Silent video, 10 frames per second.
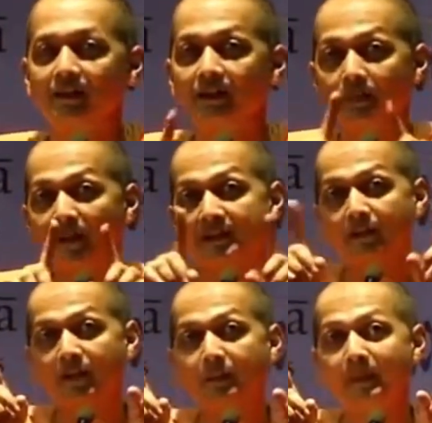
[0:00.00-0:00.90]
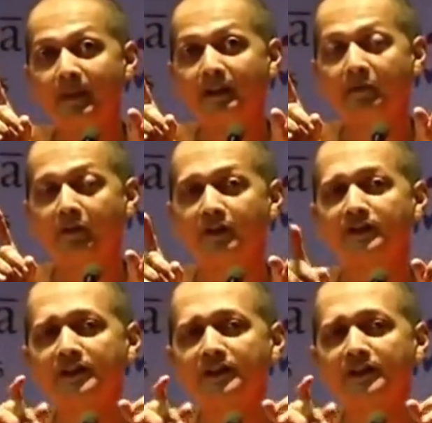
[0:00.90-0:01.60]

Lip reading: This makes a very big difference.